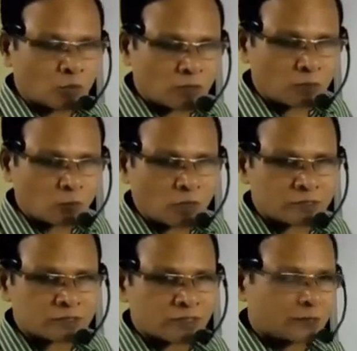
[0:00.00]
Only
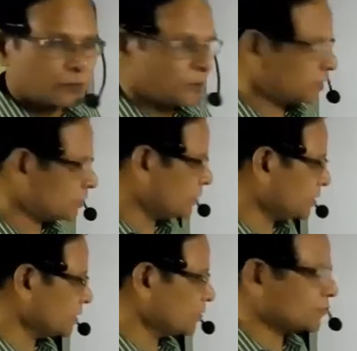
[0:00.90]
one type is
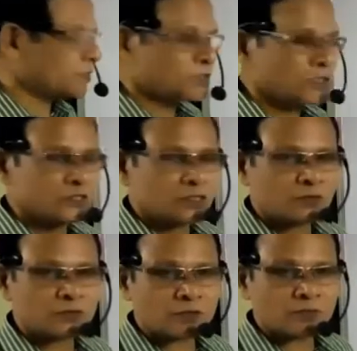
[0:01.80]
being differentiated
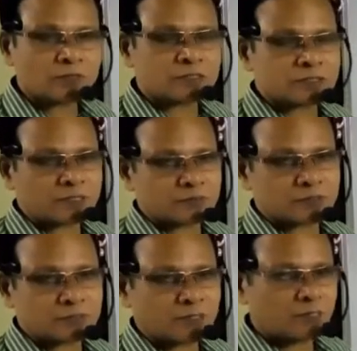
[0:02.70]
from a stem
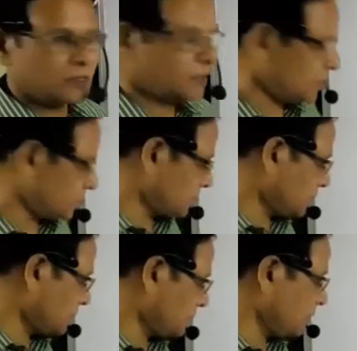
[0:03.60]
cell.
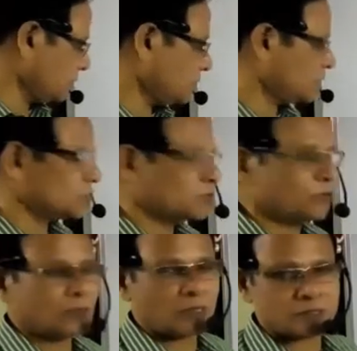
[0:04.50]
Example,
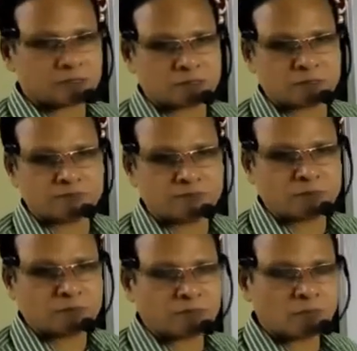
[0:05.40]
erythroblast.
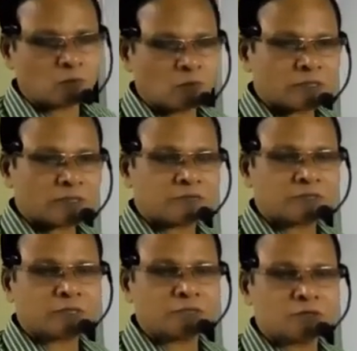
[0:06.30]
That one
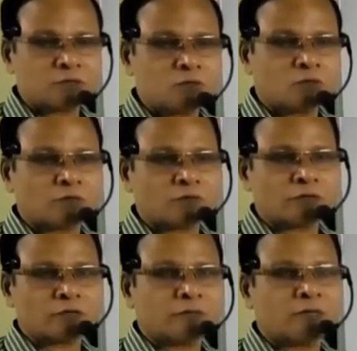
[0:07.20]
gives rise to what we
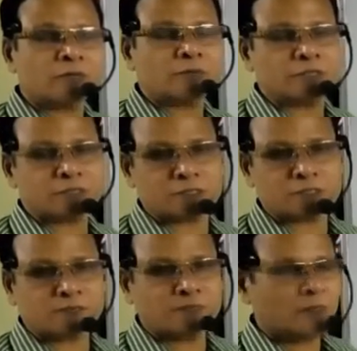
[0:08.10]
call the
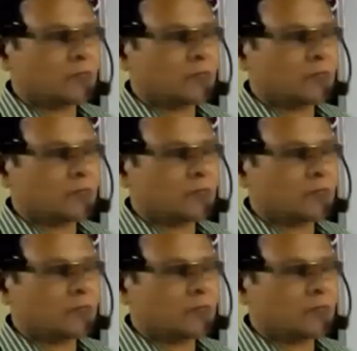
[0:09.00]
RBCs.